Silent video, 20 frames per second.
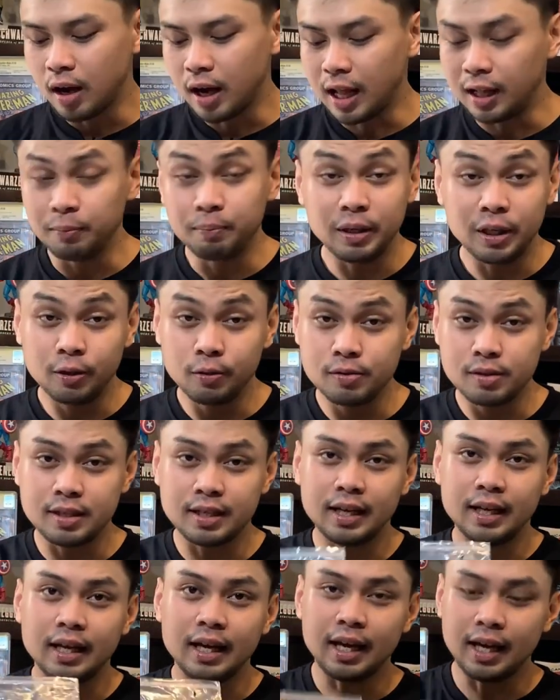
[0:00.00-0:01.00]
I'll be
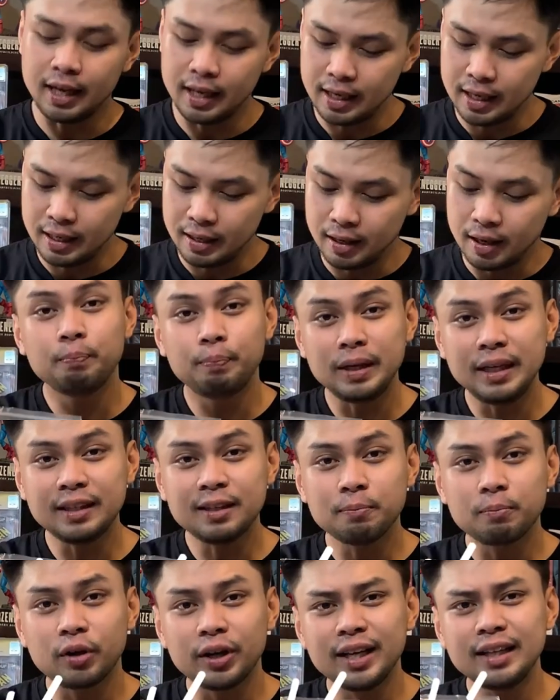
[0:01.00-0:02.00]
using a pita
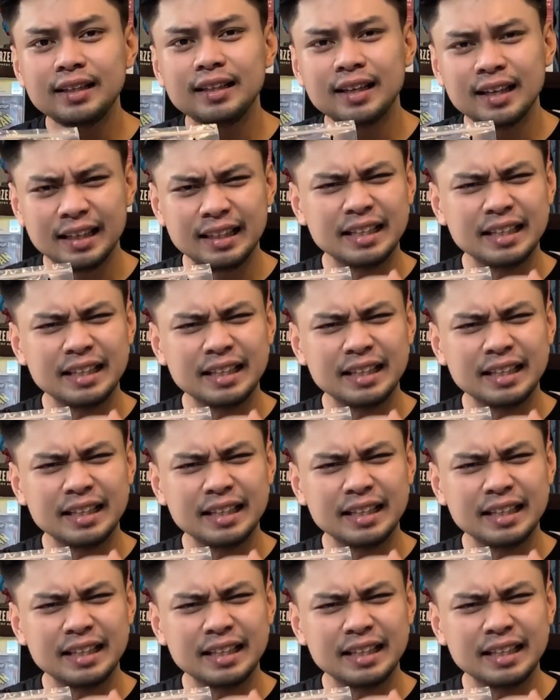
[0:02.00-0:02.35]
bread.